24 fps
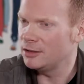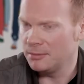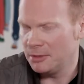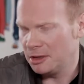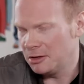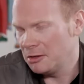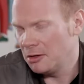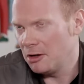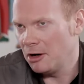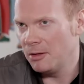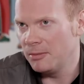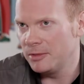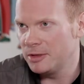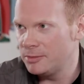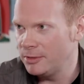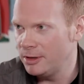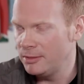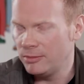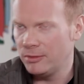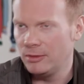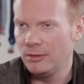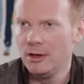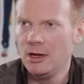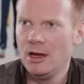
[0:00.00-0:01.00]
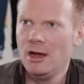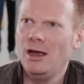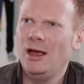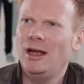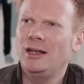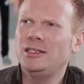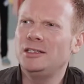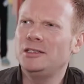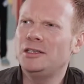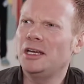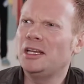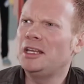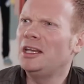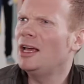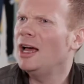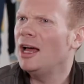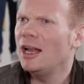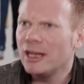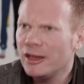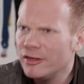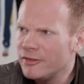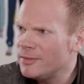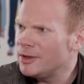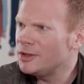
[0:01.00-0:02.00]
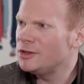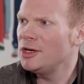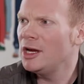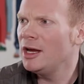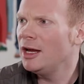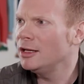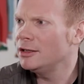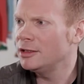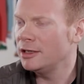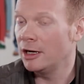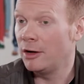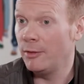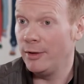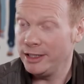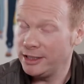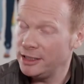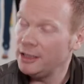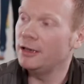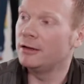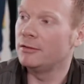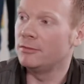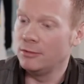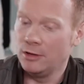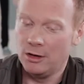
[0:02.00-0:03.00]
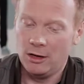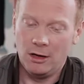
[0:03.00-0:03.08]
I'm like, they're garbage people. She's like, you gotta give them a chance. I go, I did.